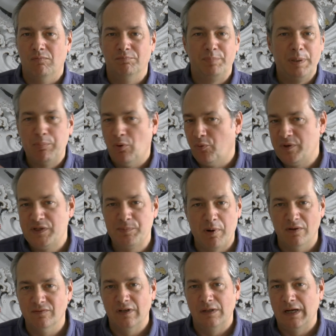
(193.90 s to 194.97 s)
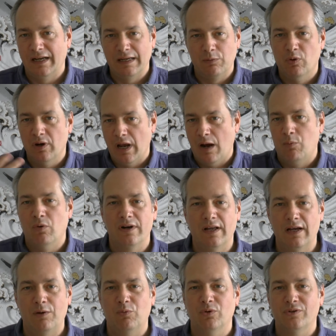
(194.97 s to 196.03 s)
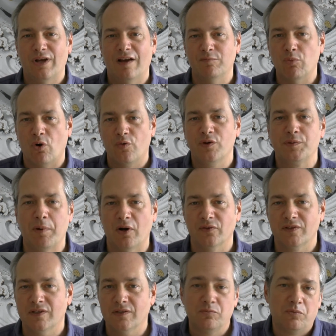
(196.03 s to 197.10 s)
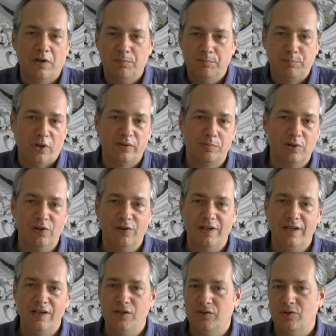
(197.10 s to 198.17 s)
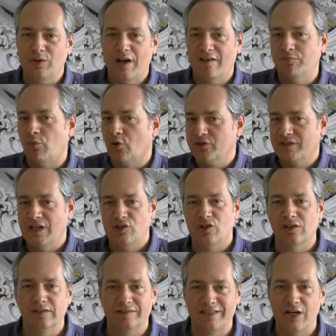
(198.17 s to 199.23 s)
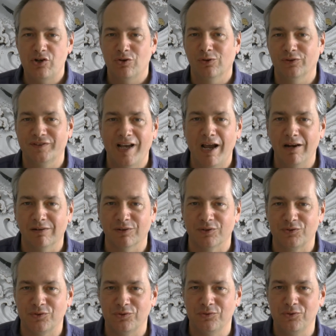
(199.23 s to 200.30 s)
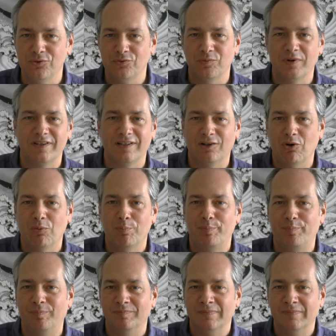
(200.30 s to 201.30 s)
people respond. I want to have more responses. One possibility is to have more sensational titles, to use what they call